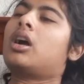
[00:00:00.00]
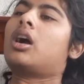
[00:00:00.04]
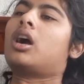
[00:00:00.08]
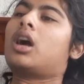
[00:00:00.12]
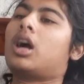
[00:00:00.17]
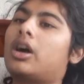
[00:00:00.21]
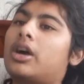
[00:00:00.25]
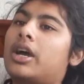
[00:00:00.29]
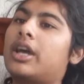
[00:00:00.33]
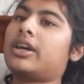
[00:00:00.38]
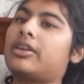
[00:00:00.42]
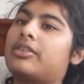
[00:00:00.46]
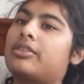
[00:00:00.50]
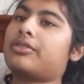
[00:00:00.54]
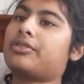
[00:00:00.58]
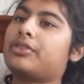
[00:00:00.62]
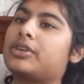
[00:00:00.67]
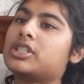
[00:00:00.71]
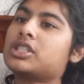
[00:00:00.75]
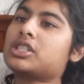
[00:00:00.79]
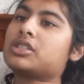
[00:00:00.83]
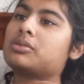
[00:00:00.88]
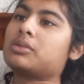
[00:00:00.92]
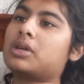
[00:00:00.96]
Okay, the
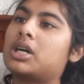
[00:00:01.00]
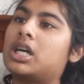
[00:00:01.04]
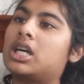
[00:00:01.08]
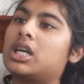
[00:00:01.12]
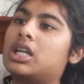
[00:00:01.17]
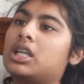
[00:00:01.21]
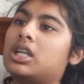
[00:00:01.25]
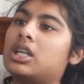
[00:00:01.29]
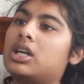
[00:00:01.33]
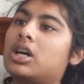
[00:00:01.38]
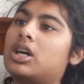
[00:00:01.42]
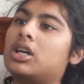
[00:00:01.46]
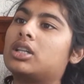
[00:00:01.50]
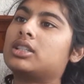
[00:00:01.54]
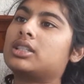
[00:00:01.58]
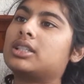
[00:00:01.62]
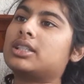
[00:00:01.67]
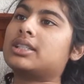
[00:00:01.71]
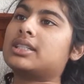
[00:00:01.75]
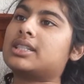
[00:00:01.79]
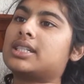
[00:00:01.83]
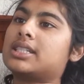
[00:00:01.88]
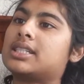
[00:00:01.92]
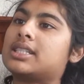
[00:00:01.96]
first one on the
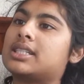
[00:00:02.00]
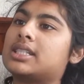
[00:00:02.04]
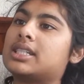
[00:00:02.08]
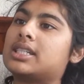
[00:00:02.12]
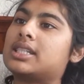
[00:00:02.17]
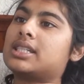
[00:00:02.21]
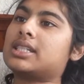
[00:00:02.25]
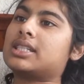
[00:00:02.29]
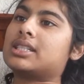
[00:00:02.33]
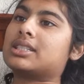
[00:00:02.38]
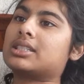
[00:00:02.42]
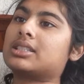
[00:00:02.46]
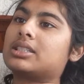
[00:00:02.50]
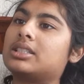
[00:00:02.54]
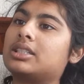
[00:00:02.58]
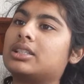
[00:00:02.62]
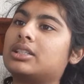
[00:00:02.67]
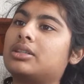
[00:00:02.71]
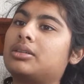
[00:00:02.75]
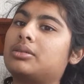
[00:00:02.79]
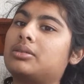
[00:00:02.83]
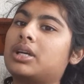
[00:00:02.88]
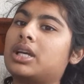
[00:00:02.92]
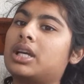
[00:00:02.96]
list is
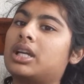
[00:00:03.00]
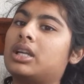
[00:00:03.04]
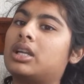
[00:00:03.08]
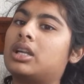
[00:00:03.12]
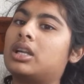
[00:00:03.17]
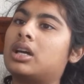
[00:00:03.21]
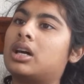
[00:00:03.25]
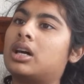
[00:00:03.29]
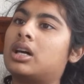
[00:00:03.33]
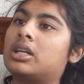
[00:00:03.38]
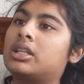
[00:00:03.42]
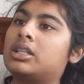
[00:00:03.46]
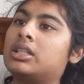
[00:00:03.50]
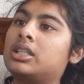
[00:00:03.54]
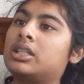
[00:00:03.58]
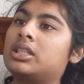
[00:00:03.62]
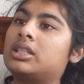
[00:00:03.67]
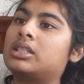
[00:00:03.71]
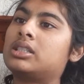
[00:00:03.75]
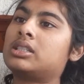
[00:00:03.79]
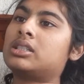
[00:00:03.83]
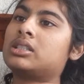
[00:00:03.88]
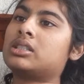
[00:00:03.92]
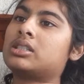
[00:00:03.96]
Lilo and
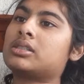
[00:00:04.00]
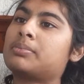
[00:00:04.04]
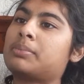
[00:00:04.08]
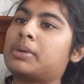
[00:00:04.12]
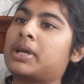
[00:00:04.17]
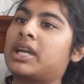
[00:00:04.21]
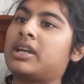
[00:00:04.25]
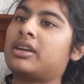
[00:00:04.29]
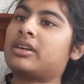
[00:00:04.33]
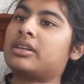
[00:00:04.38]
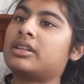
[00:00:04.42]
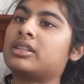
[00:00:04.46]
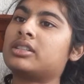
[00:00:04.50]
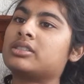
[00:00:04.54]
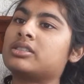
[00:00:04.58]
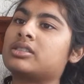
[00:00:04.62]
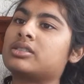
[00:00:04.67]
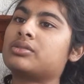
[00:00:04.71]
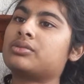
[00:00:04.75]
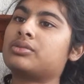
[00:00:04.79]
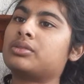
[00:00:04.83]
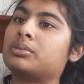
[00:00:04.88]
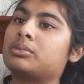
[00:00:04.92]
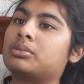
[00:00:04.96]
Nani's
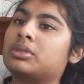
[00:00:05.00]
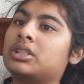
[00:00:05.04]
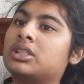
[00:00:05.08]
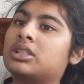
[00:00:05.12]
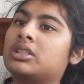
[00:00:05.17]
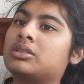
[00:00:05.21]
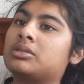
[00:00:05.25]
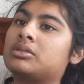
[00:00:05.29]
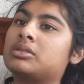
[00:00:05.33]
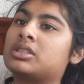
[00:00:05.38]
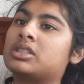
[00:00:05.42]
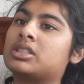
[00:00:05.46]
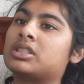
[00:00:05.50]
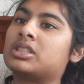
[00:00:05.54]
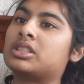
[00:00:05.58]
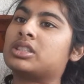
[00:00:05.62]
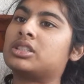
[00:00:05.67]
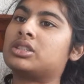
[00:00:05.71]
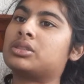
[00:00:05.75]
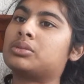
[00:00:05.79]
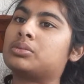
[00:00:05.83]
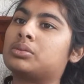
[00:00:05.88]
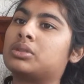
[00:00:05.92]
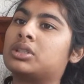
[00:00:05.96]
parents from Lilo and
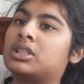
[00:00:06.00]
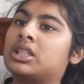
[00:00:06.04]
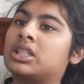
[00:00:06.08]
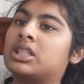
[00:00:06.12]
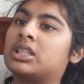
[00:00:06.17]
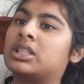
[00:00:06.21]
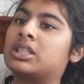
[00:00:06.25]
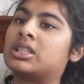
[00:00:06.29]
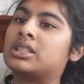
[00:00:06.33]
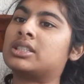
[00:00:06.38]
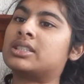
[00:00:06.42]
Stitch were in the